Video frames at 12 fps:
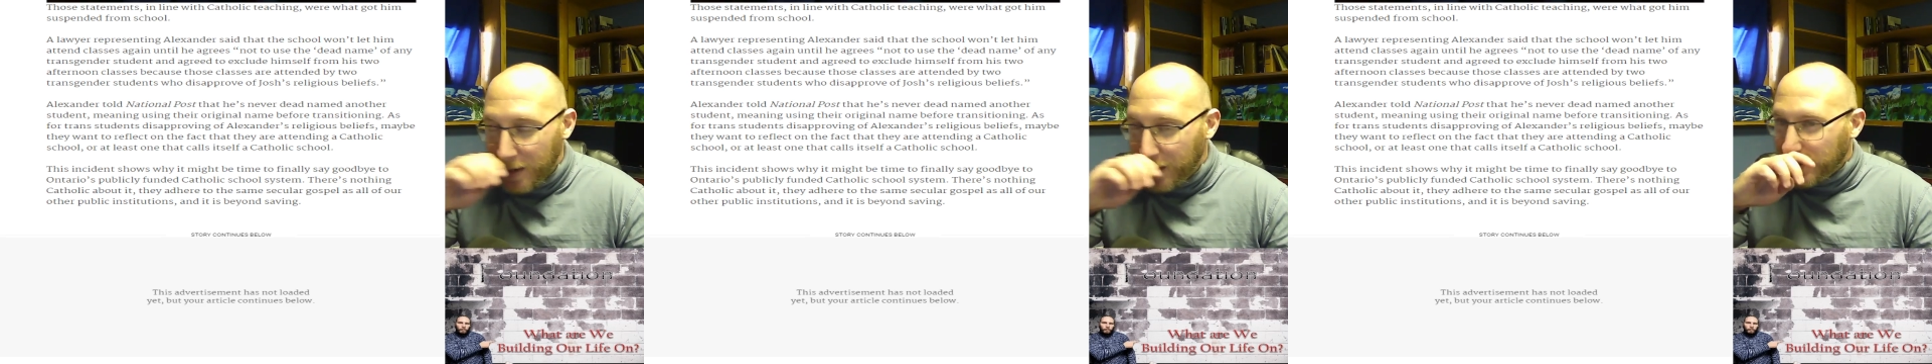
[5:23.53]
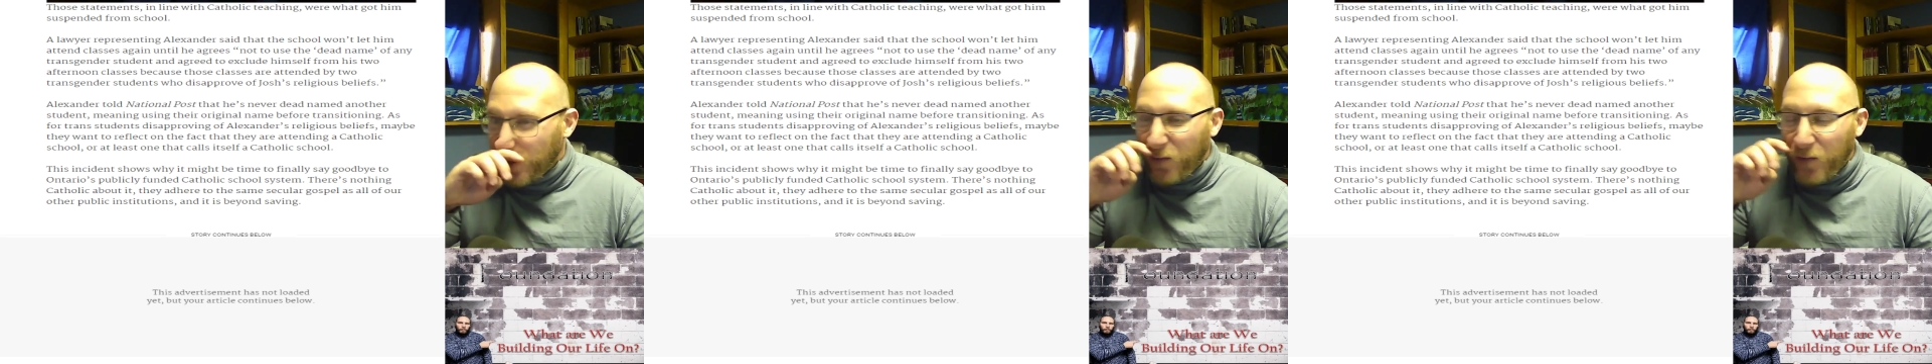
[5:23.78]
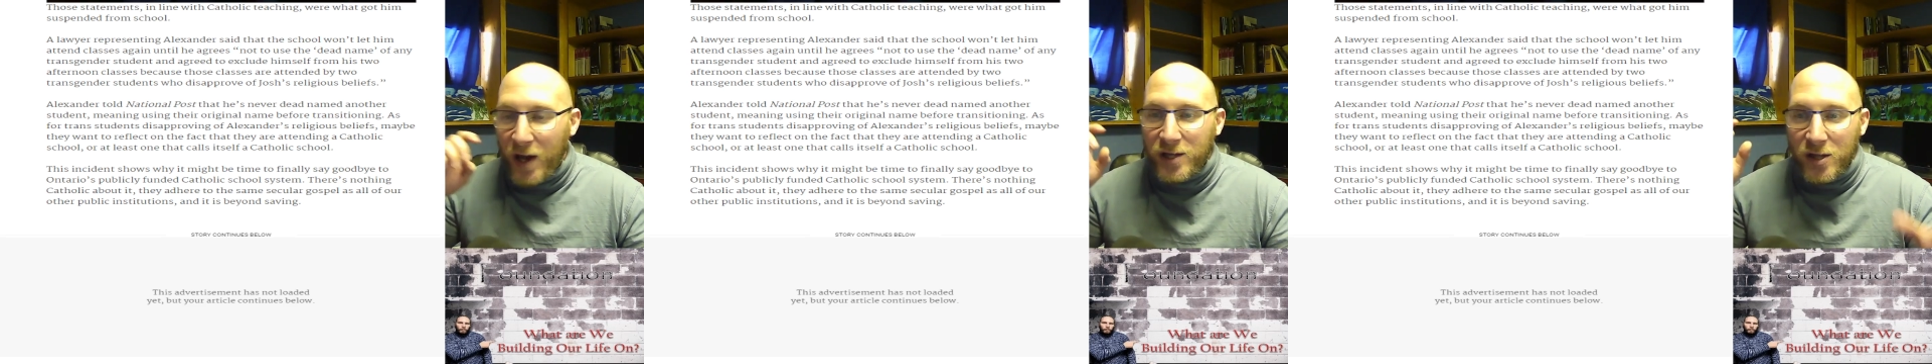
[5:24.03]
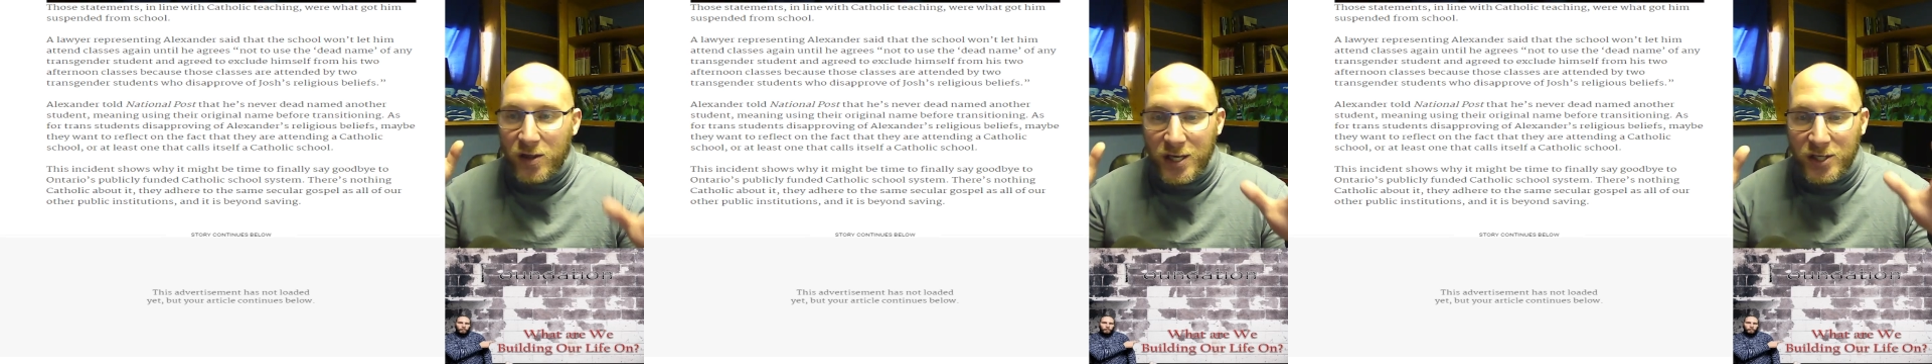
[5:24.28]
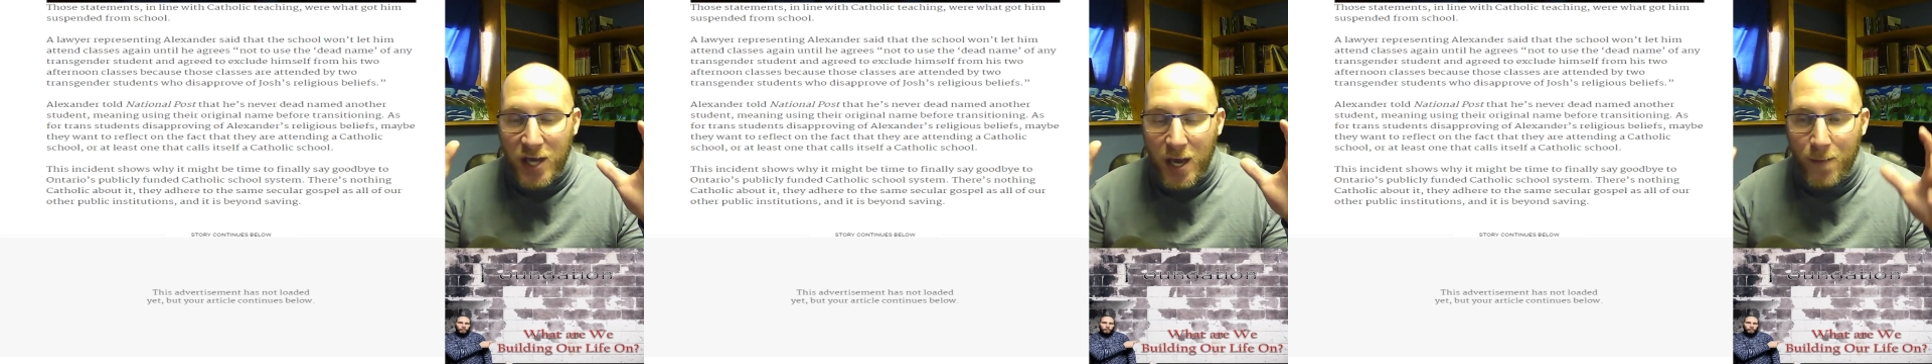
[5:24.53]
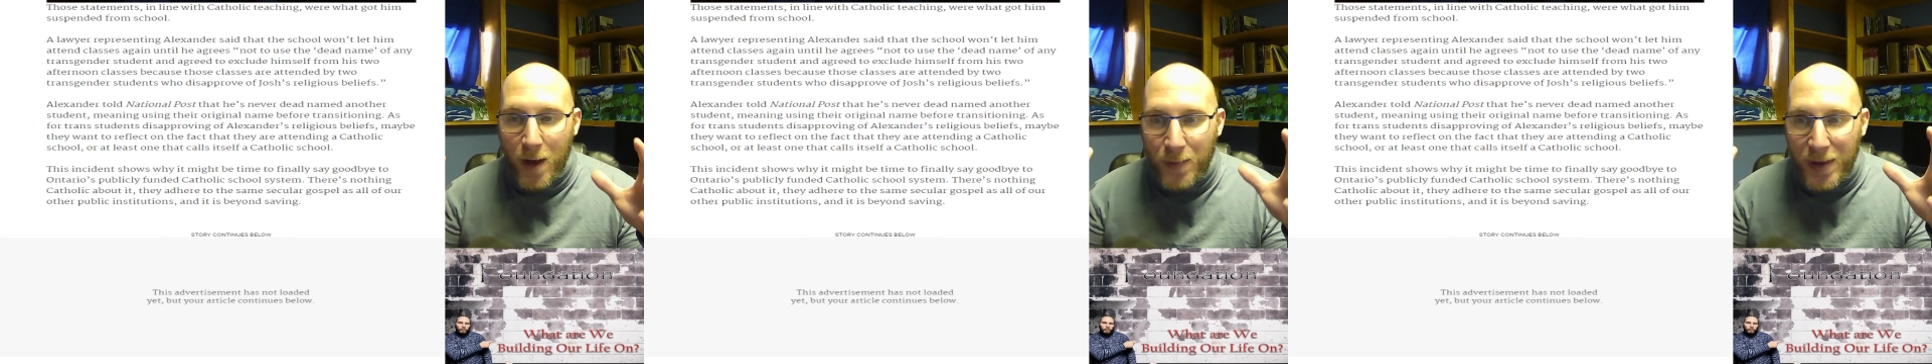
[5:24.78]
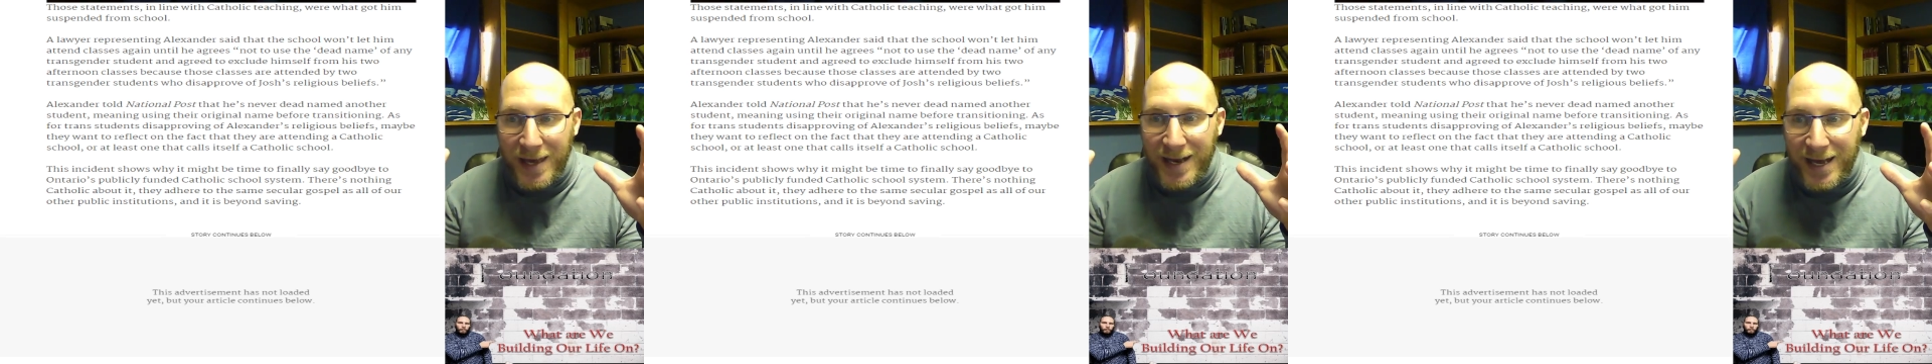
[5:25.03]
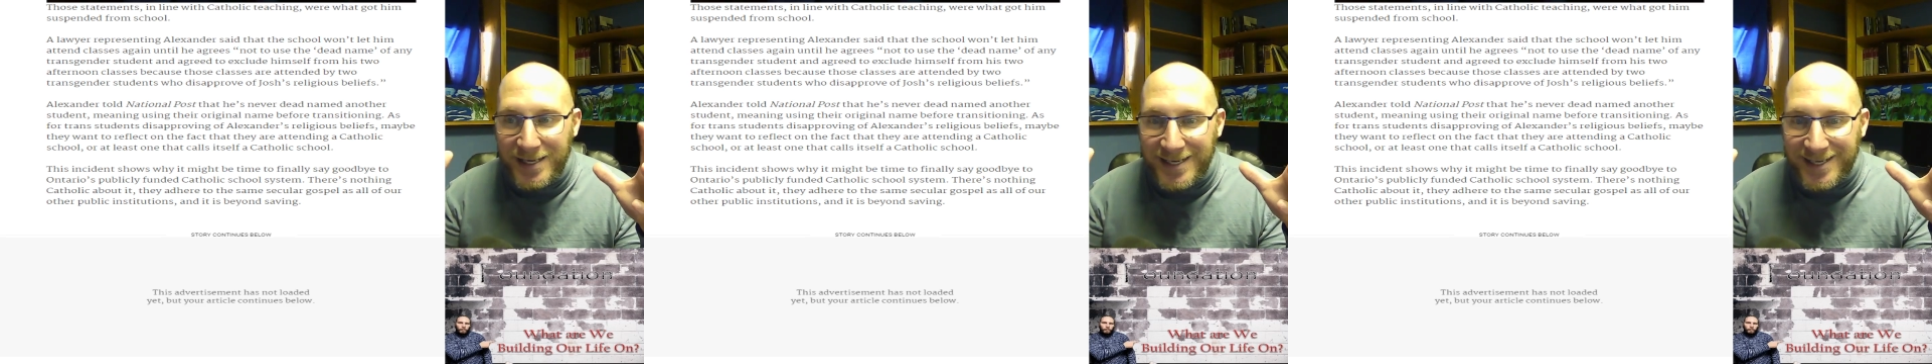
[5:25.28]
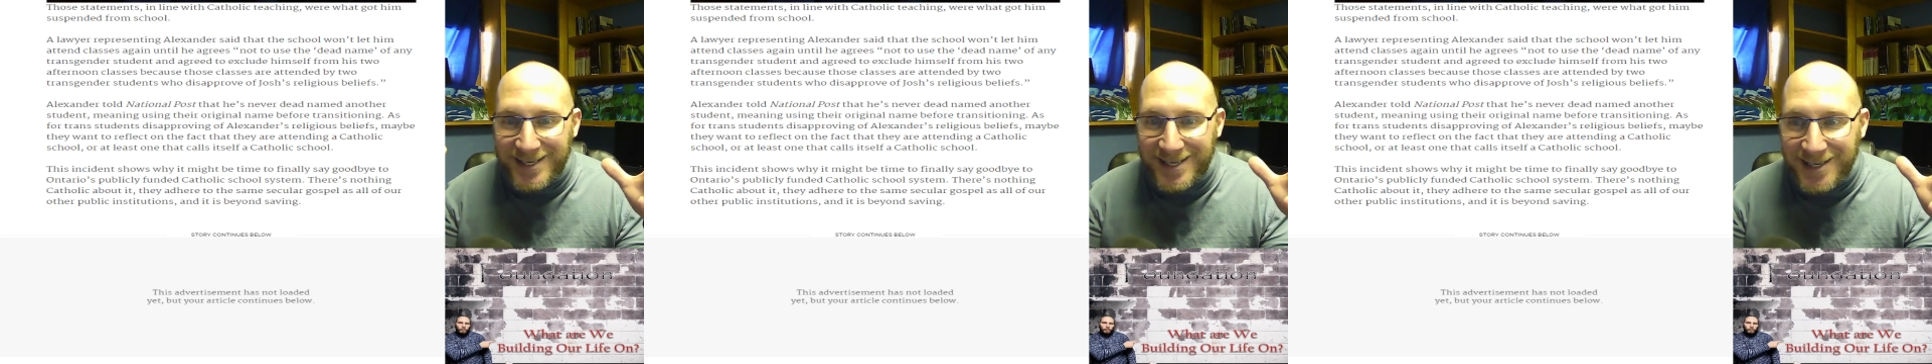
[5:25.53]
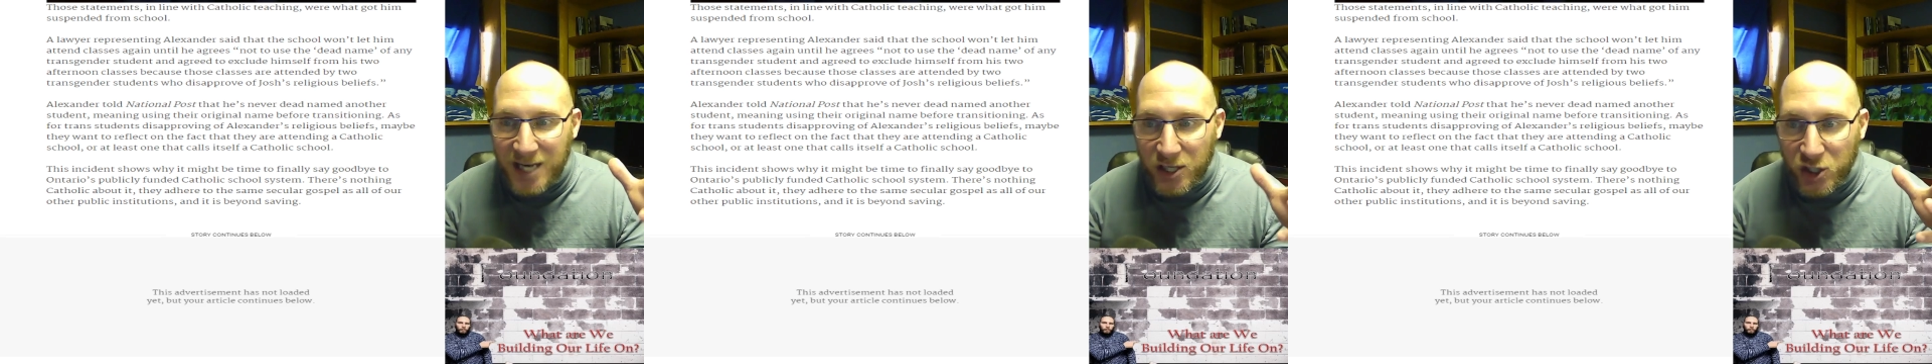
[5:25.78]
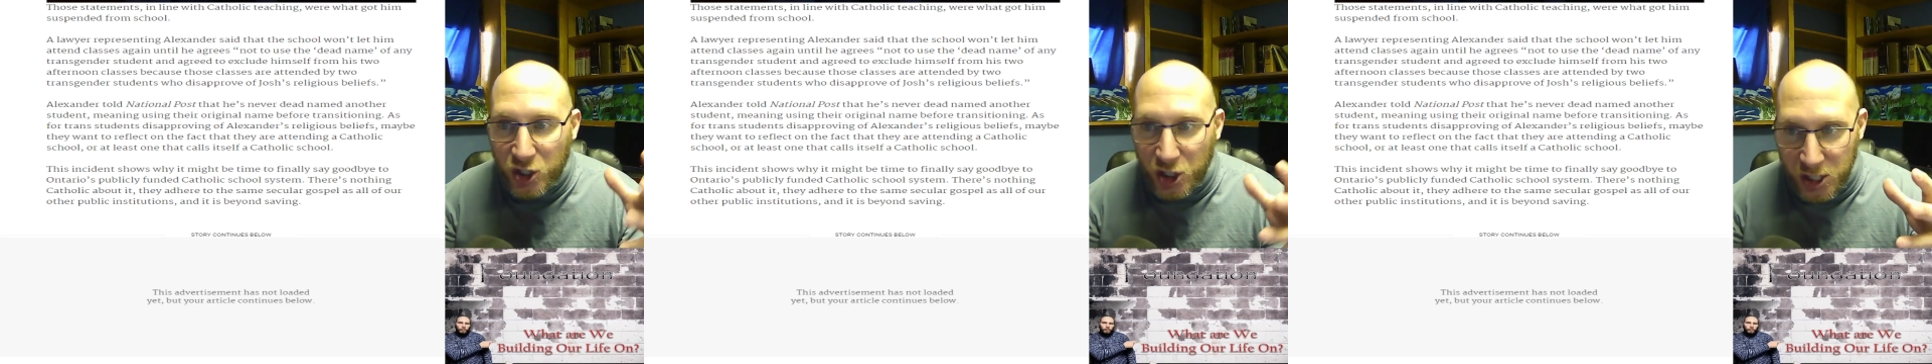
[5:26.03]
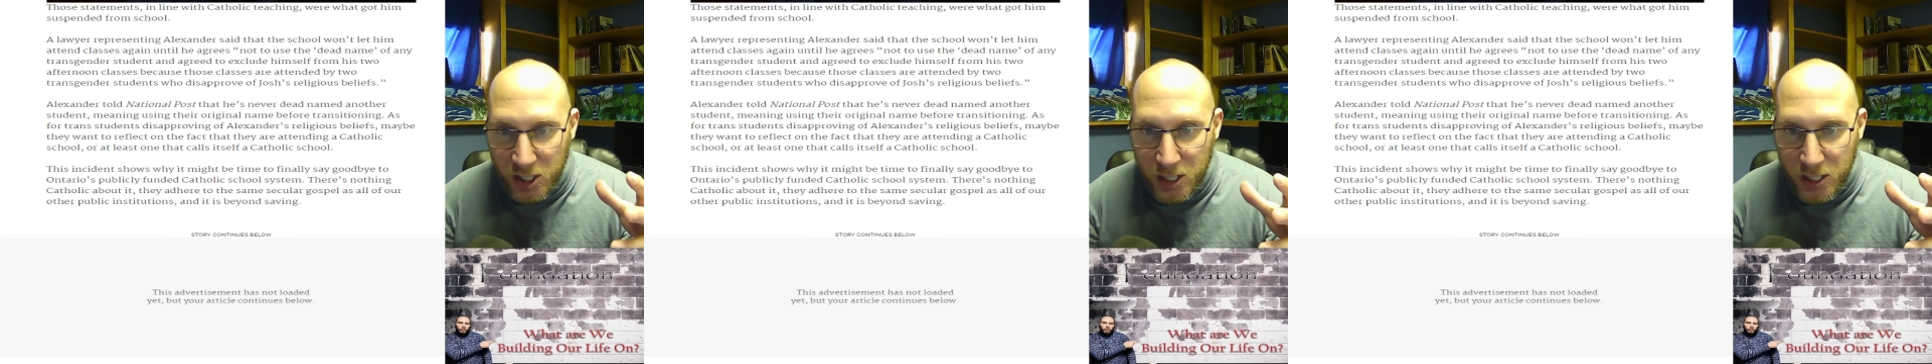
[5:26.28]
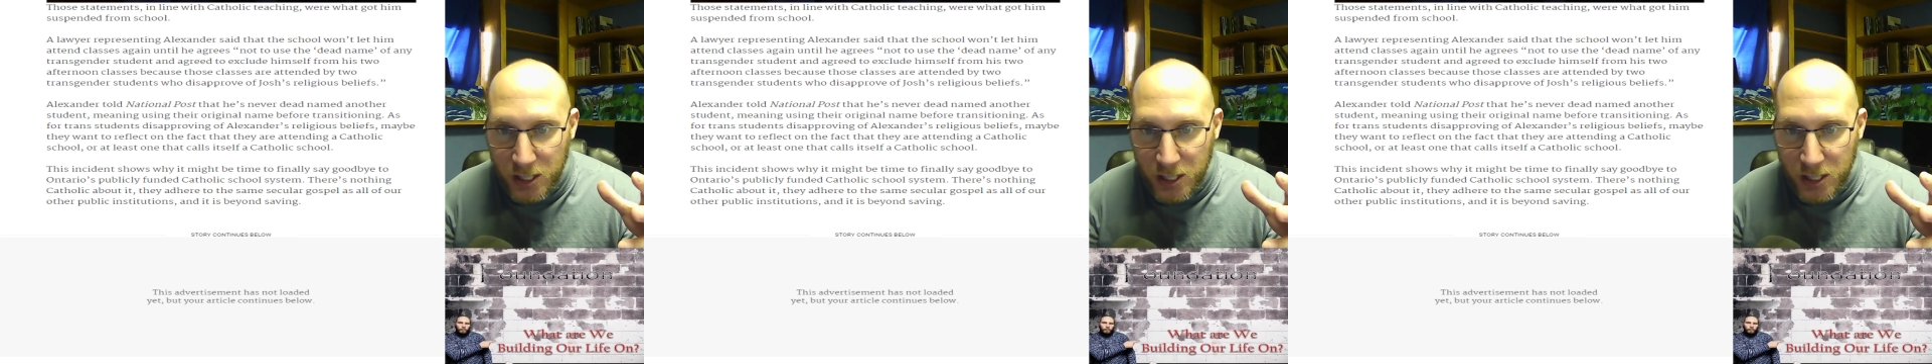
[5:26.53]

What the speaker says: Is the fact that this came up in a discussion,